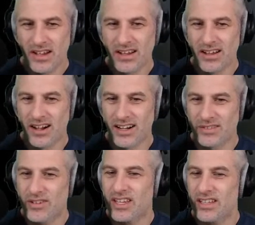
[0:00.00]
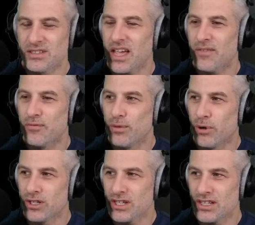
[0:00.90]
uh, I'd have killed
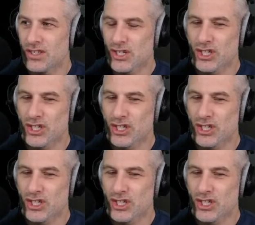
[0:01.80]
everybody in the